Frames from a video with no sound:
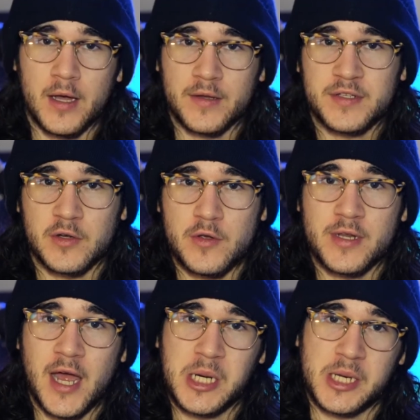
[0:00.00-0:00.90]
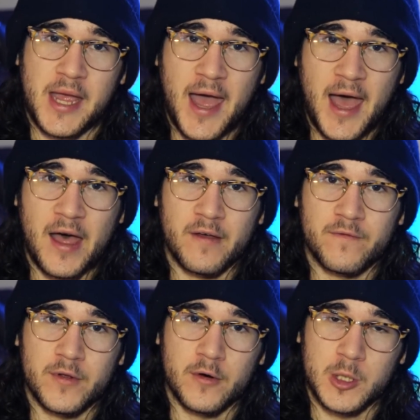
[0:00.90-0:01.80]
so you can actually
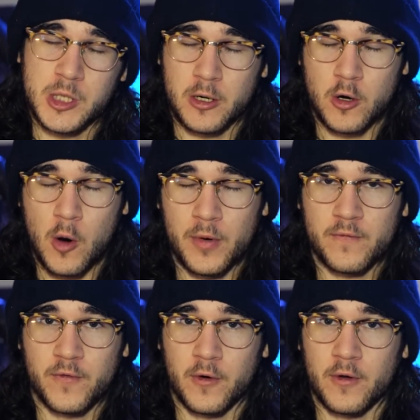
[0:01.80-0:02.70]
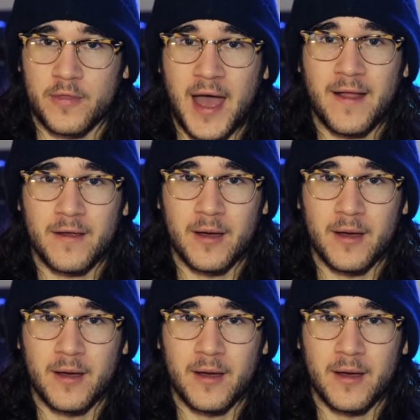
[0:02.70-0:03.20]
have your shutter open for that